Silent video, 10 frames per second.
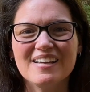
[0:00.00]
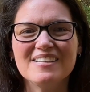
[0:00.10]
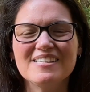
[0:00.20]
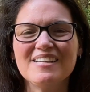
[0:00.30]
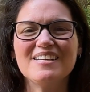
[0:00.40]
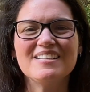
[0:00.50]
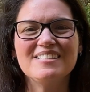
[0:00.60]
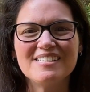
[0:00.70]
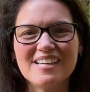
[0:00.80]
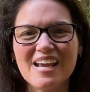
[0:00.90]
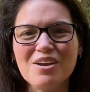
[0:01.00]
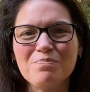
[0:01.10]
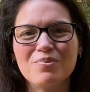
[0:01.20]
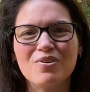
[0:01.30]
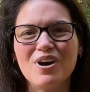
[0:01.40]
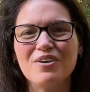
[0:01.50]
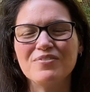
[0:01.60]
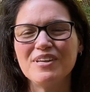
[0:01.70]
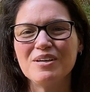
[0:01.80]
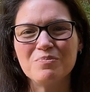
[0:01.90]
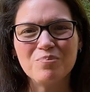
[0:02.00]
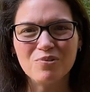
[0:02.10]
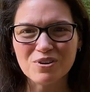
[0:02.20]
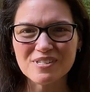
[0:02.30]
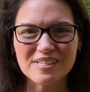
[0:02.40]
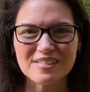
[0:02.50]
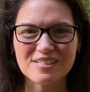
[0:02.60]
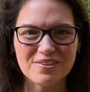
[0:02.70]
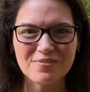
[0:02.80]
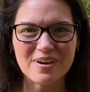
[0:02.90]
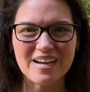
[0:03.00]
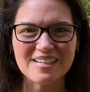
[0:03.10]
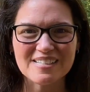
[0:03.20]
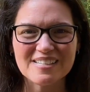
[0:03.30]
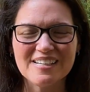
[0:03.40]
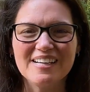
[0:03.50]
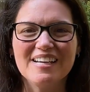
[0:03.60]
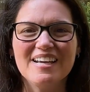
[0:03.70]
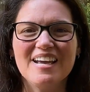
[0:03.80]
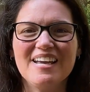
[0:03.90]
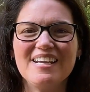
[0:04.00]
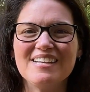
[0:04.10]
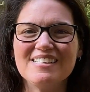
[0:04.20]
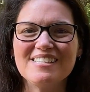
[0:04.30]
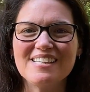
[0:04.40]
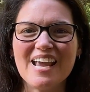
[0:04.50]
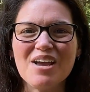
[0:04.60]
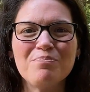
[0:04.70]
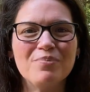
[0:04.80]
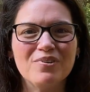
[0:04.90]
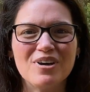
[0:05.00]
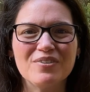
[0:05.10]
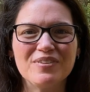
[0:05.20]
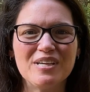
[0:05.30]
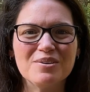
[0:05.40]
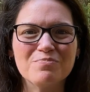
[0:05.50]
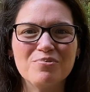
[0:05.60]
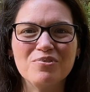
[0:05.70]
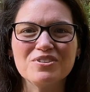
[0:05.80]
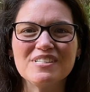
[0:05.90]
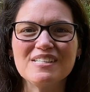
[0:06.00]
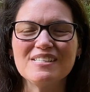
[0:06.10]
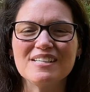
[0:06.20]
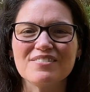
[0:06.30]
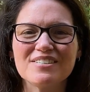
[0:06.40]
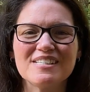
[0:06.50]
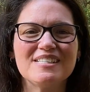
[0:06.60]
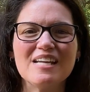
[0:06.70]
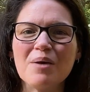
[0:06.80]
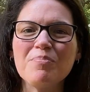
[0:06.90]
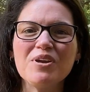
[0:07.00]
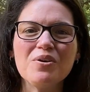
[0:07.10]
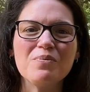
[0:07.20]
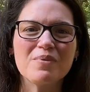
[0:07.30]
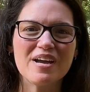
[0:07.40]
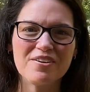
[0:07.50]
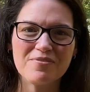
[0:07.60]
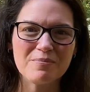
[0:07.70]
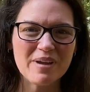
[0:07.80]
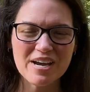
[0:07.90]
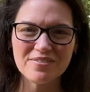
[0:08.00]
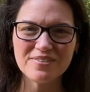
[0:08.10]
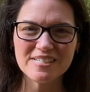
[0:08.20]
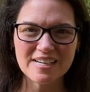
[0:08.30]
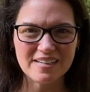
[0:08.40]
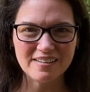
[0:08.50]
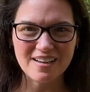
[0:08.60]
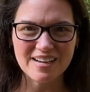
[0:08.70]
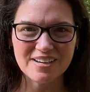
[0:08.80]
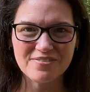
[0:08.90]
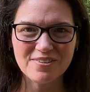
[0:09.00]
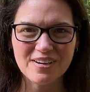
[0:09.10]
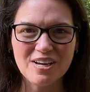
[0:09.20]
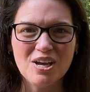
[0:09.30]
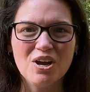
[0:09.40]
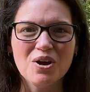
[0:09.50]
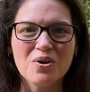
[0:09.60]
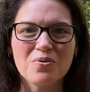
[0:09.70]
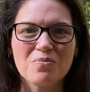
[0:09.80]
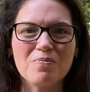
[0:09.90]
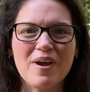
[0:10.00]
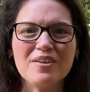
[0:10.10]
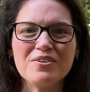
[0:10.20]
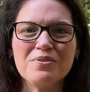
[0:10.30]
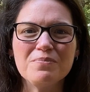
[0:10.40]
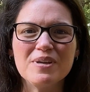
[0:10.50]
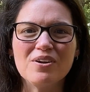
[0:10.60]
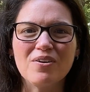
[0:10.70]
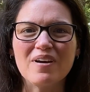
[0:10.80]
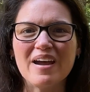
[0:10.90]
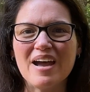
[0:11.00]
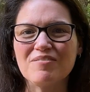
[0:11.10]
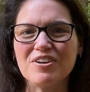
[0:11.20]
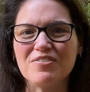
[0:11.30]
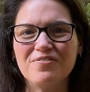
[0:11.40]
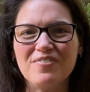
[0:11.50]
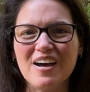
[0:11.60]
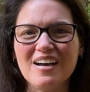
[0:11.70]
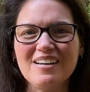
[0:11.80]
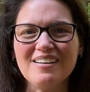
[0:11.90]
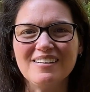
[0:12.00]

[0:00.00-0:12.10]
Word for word: is an example of the importance of rest, an example of the importance of stepping away from everyday life. Whether we are having fun,